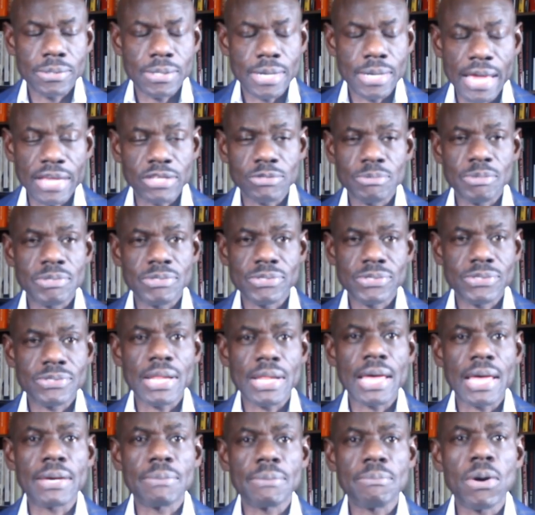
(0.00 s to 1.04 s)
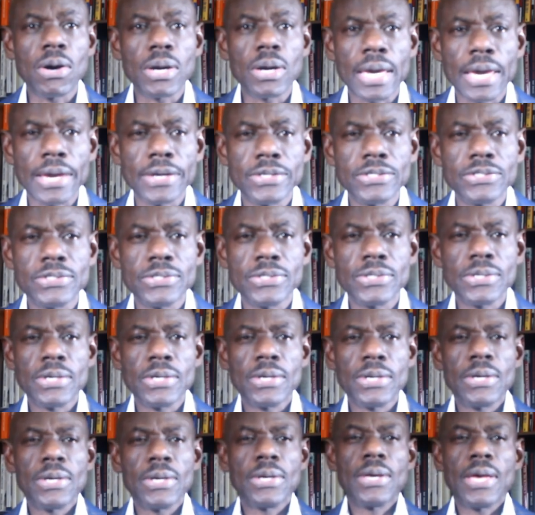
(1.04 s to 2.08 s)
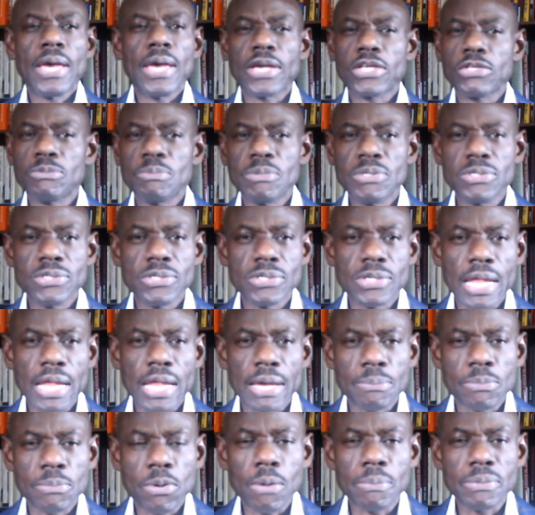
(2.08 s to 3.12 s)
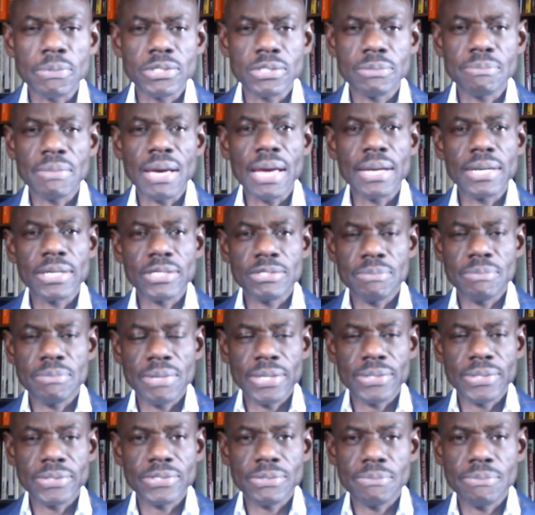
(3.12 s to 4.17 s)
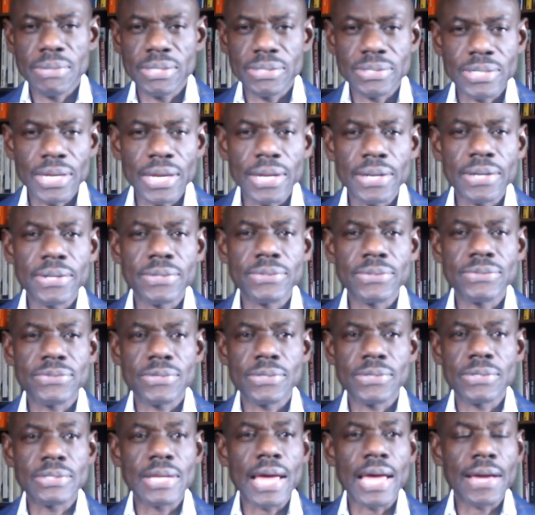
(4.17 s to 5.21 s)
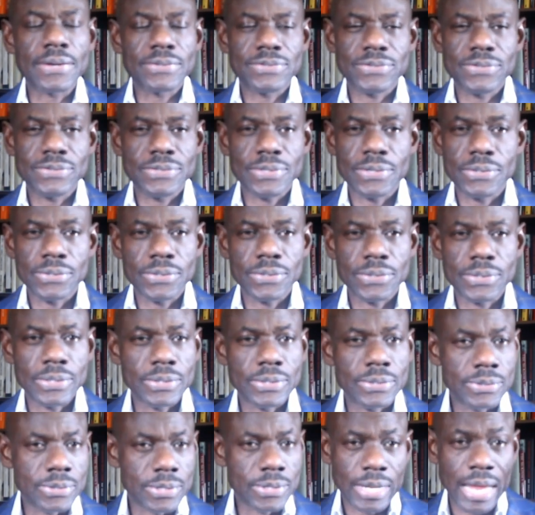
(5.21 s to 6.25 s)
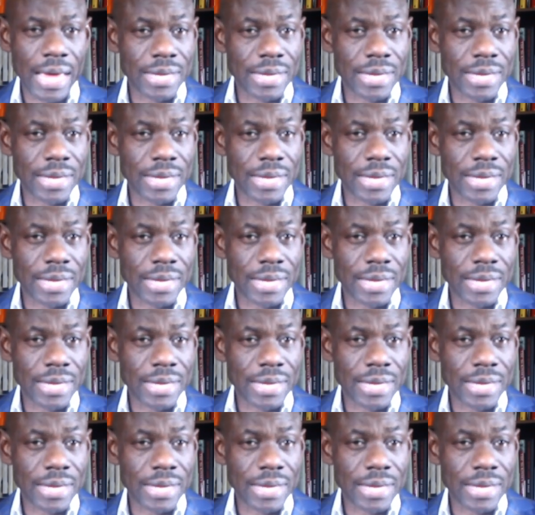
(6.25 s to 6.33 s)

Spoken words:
The expenses like mortgage, expenses like property management, maintenance, and taxes, the